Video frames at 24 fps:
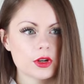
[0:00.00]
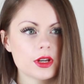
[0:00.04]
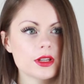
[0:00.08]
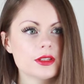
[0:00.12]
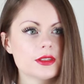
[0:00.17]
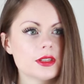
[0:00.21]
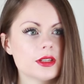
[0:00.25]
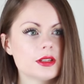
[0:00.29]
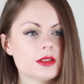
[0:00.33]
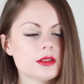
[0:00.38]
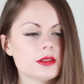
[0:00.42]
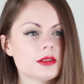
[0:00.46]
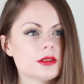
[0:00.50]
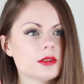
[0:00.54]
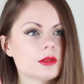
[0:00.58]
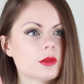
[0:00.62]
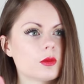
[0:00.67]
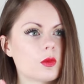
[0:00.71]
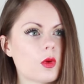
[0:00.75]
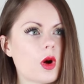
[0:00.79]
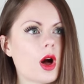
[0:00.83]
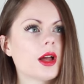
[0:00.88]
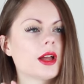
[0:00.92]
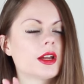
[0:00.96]
Reasons
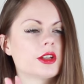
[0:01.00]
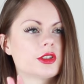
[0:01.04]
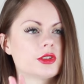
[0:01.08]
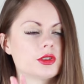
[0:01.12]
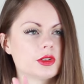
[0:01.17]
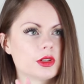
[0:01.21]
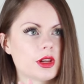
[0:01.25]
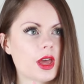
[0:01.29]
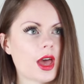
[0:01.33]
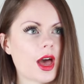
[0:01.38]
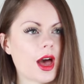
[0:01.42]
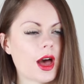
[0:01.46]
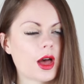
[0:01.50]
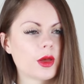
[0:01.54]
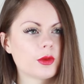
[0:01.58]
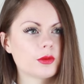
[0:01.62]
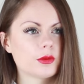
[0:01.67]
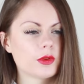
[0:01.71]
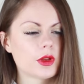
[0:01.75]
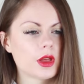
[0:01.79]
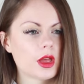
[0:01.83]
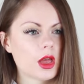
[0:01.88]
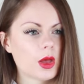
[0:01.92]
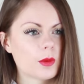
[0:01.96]
why I should have